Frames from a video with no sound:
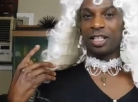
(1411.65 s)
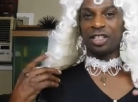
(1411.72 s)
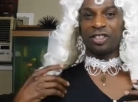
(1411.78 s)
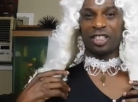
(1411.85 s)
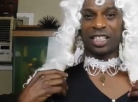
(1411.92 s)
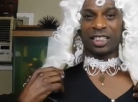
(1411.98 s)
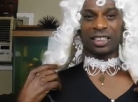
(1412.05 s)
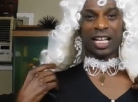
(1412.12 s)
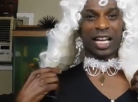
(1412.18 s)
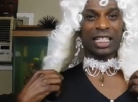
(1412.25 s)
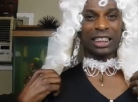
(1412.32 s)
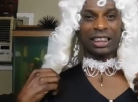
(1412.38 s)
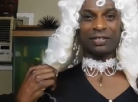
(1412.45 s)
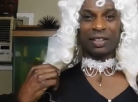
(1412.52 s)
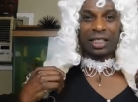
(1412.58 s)
This shit is hot
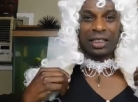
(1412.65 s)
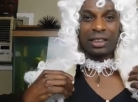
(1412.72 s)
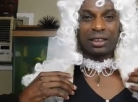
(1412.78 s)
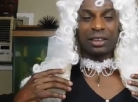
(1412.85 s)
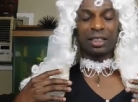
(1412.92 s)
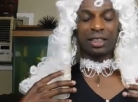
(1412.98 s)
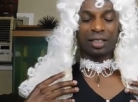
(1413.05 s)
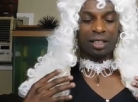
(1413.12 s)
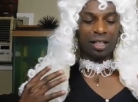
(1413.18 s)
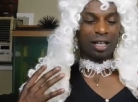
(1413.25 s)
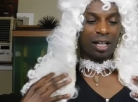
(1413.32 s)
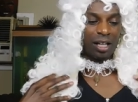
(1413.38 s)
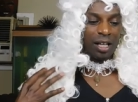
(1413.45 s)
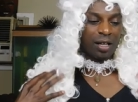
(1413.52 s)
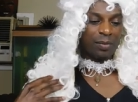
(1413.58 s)
as fuck.
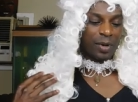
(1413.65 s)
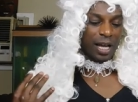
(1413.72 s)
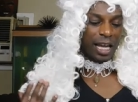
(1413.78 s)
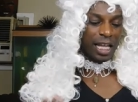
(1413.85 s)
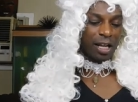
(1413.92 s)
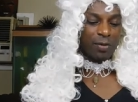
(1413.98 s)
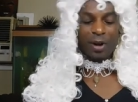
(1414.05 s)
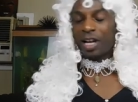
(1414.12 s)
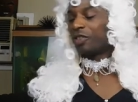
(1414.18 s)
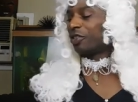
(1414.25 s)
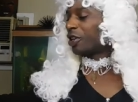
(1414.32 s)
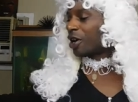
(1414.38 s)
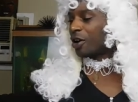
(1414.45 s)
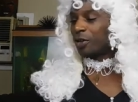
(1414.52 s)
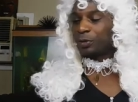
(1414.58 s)
But anyways,
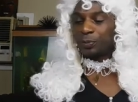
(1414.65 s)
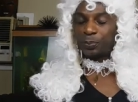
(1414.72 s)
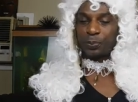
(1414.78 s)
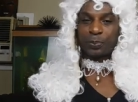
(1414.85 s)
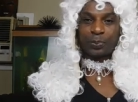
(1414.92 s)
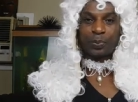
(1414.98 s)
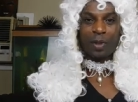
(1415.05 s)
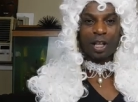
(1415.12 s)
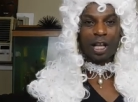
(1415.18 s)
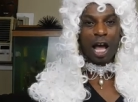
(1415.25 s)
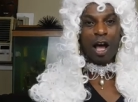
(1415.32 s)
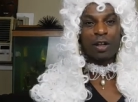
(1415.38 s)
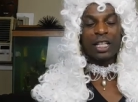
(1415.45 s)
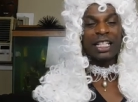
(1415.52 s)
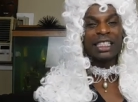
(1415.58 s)
y'all,
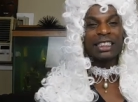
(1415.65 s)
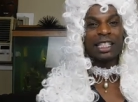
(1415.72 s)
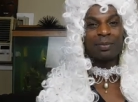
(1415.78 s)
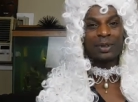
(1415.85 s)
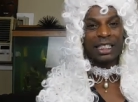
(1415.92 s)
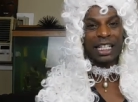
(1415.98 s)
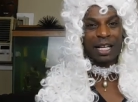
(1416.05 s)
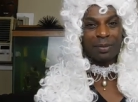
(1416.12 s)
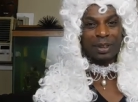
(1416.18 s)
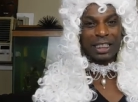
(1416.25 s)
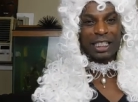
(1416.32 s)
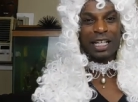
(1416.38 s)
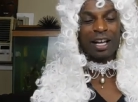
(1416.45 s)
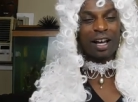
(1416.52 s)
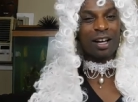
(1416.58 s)
Y'all leave some
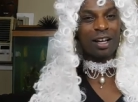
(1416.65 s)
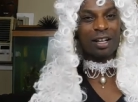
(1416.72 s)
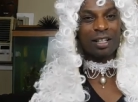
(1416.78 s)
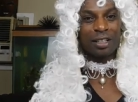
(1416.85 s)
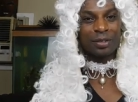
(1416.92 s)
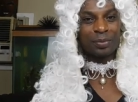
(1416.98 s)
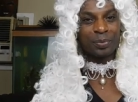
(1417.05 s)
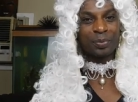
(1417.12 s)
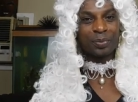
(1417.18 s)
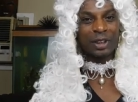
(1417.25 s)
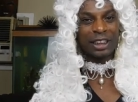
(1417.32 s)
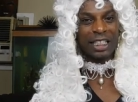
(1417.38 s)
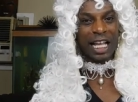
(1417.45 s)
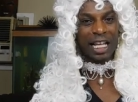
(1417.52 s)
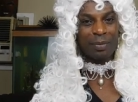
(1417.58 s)
TMT um,
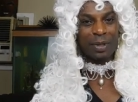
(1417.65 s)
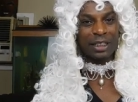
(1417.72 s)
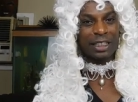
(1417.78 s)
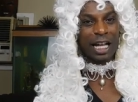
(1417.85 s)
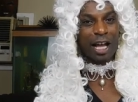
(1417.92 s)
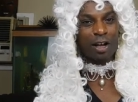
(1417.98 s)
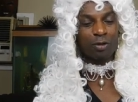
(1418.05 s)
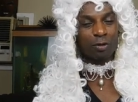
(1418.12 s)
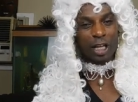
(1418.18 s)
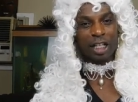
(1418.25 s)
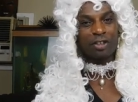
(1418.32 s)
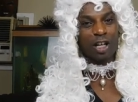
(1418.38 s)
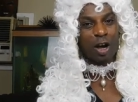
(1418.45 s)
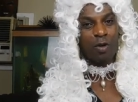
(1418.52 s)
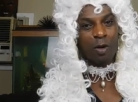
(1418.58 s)
segments down
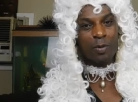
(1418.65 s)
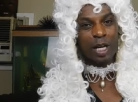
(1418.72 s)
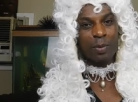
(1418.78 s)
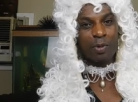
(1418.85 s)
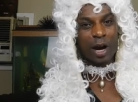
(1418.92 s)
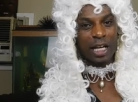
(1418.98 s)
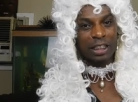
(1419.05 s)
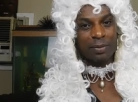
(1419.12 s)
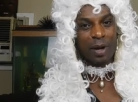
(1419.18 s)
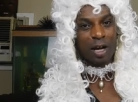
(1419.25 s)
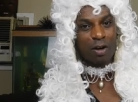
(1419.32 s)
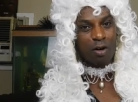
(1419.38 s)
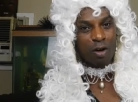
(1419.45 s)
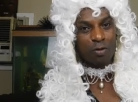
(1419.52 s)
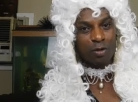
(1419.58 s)
that y'all want me to bring to my
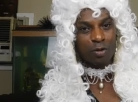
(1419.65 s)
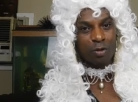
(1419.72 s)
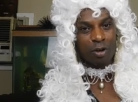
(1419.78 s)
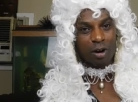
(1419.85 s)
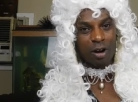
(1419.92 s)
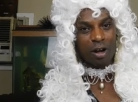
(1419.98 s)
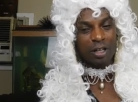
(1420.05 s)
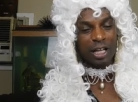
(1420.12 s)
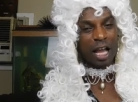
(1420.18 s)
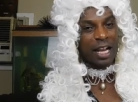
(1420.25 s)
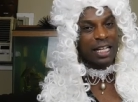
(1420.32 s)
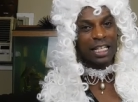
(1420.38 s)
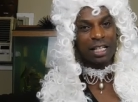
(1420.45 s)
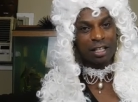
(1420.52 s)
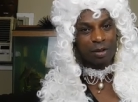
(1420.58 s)
courtroom, girl. Y'all
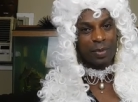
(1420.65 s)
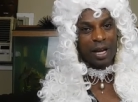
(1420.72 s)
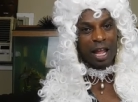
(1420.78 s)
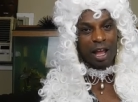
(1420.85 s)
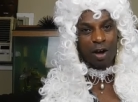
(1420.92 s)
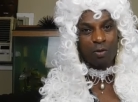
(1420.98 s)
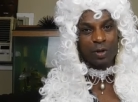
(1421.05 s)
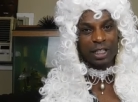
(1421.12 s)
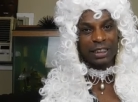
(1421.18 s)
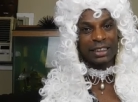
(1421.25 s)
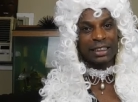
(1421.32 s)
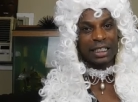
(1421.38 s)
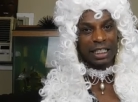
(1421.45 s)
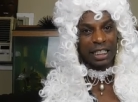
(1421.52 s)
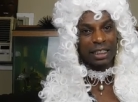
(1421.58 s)
need a little bit of help with
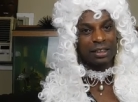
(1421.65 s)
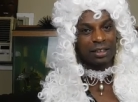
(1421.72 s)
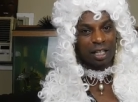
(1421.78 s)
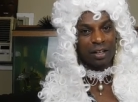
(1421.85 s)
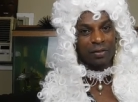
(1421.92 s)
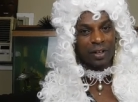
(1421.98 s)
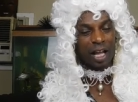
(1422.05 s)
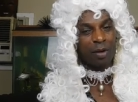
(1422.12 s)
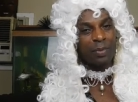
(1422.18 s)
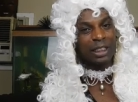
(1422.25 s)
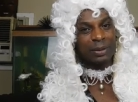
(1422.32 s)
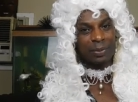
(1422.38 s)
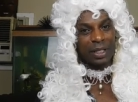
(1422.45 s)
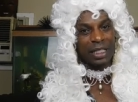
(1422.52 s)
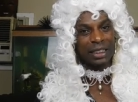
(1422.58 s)
this tea and stuff. Help me
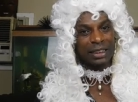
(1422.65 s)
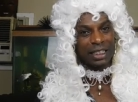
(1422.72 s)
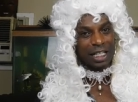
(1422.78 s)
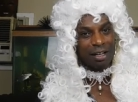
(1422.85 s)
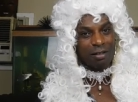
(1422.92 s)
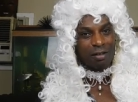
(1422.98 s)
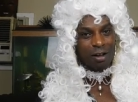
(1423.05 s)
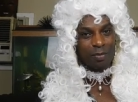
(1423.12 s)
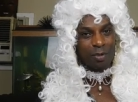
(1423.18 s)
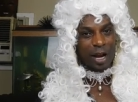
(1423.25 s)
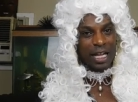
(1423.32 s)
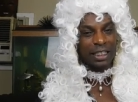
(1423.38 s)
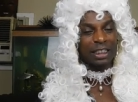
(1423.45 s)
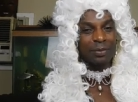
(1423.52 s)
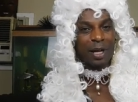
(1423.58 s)
split the tea, girl.
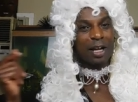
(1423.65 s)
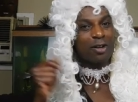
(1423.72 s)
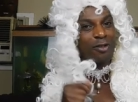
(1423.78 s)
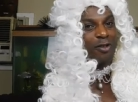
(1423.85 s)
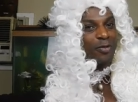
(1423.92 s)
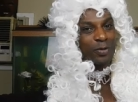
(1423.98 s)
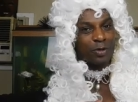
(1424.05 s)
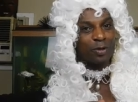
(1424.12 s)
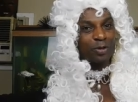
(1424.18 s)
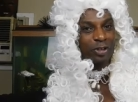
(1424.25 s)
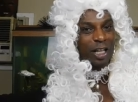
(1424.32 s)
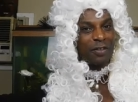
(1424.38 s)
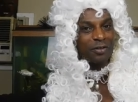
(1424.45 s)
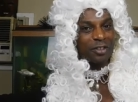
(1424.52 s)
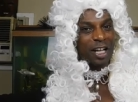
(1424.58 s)
Bring it to my courtroom,
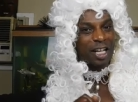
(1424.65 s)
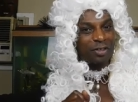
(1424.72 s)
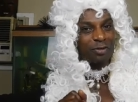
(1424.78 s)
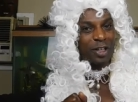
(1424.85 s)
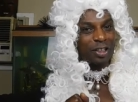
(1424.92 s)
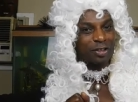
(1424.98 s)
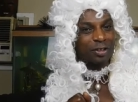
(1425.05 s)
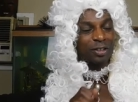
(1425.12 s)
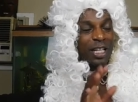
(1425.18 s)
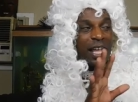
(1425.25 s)
Chef Judge Drizzle.